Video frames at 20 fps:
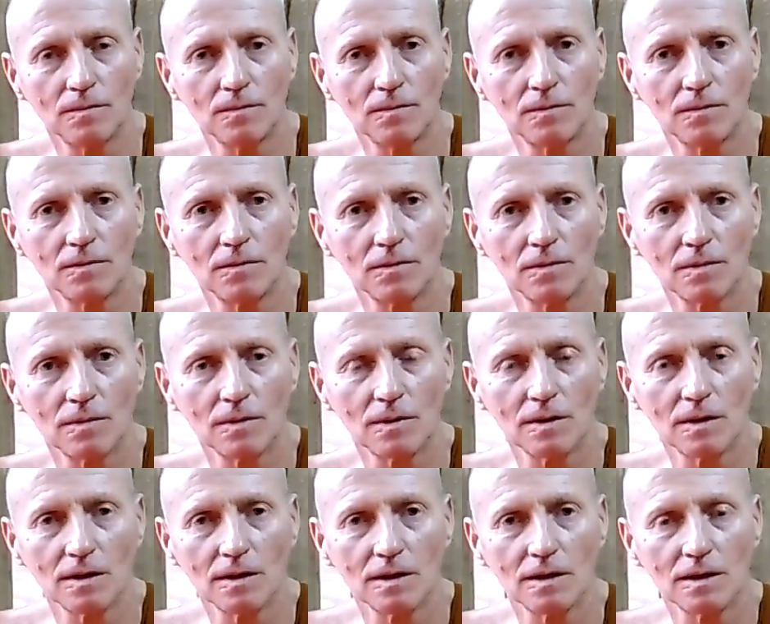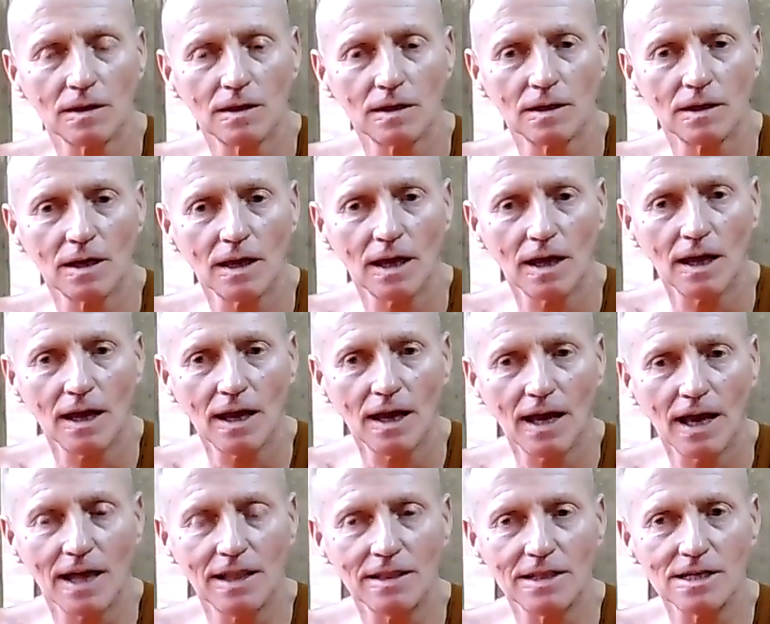And this observation
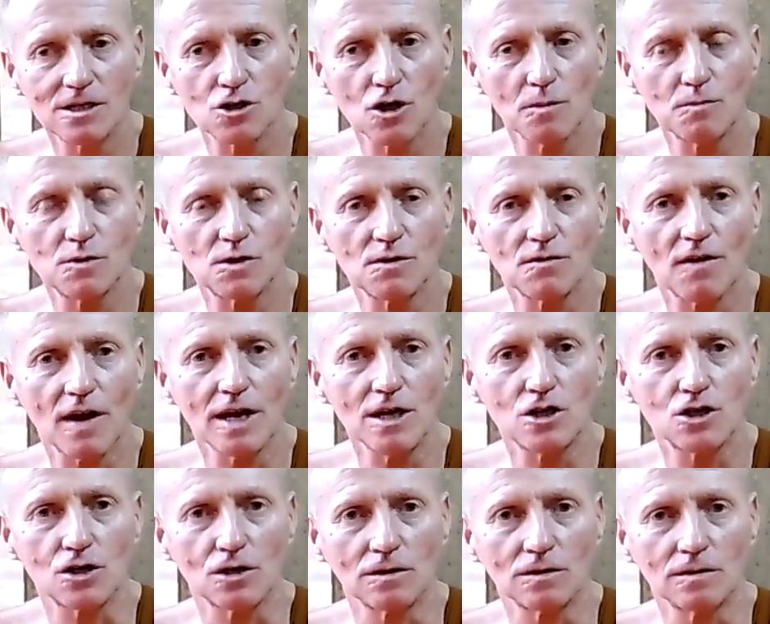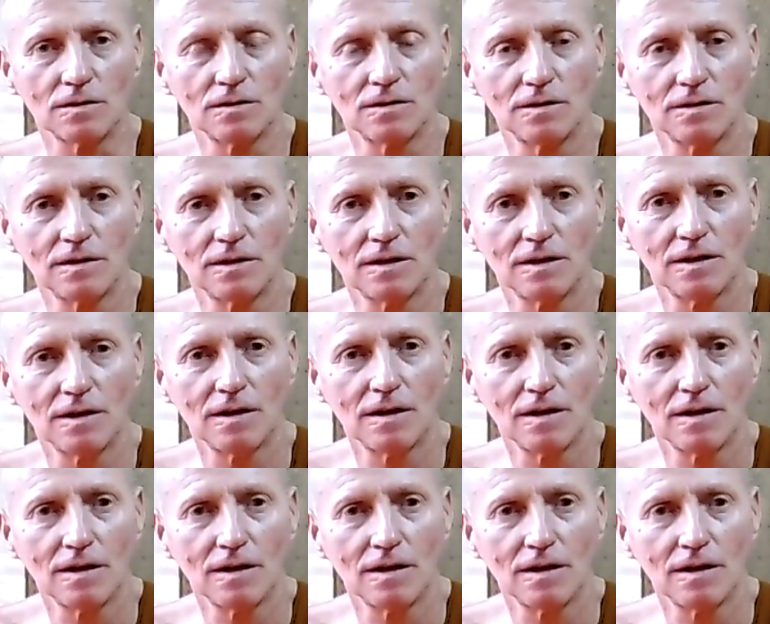will eventually